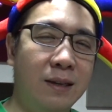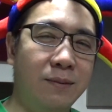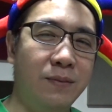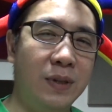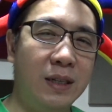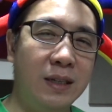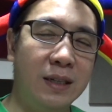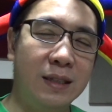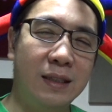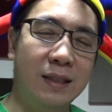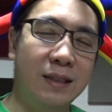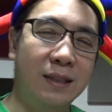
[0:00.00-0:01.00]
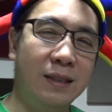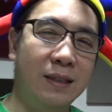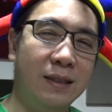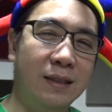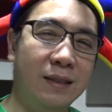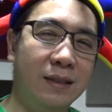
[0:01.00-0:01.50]
But
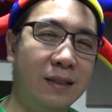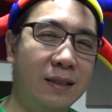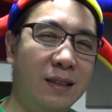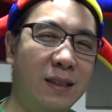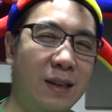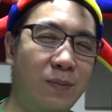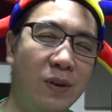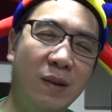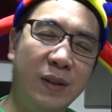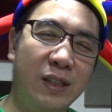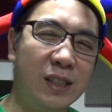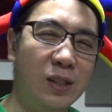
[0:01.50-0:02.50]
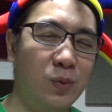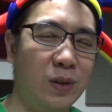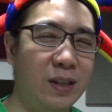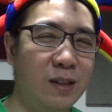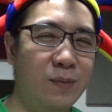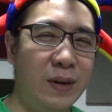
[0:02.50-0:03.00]
I probably just
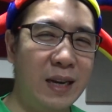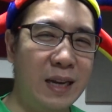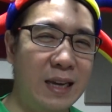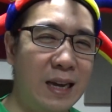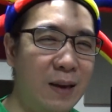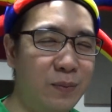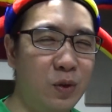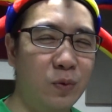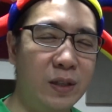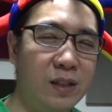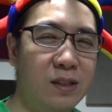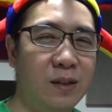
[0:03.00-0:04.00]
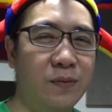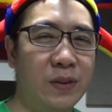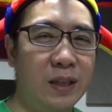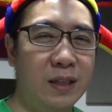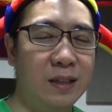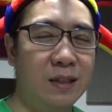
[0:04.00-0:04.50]
want my amp to win
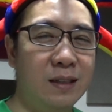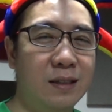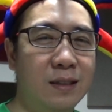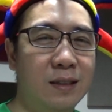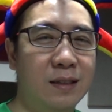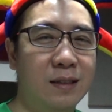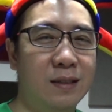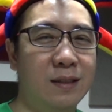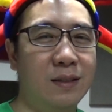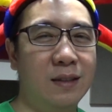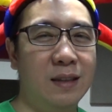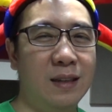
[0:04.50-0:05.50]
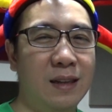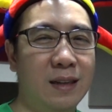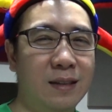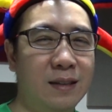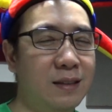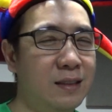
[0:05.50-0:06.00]
something,
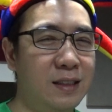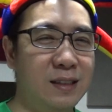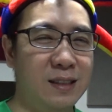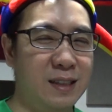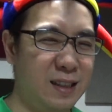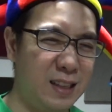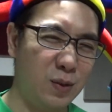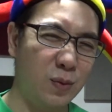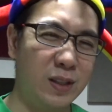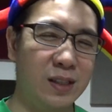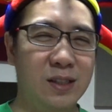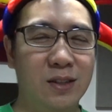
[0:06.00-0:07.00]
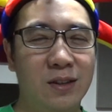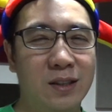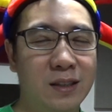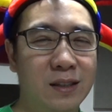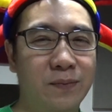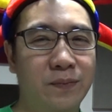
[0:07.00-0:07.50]
just at least one
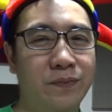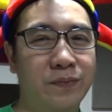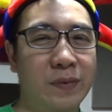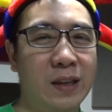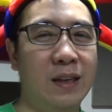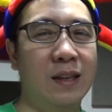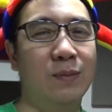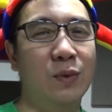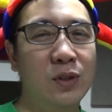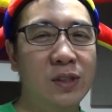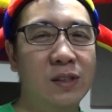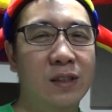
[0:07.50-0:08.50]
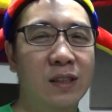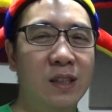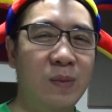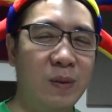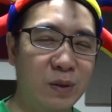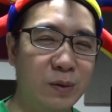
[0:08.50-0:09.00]
song, and most other
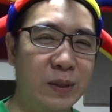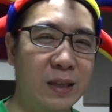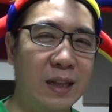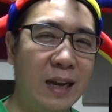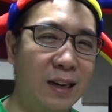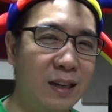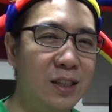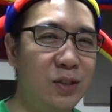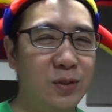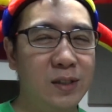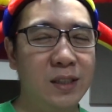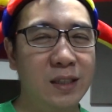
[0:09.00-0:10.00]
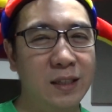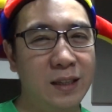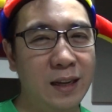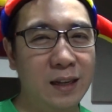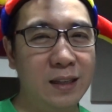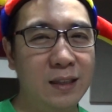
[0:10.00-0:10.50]
people would likely choose the
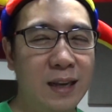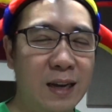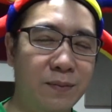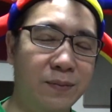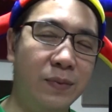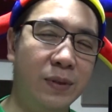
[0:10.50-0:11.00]
Hegel amp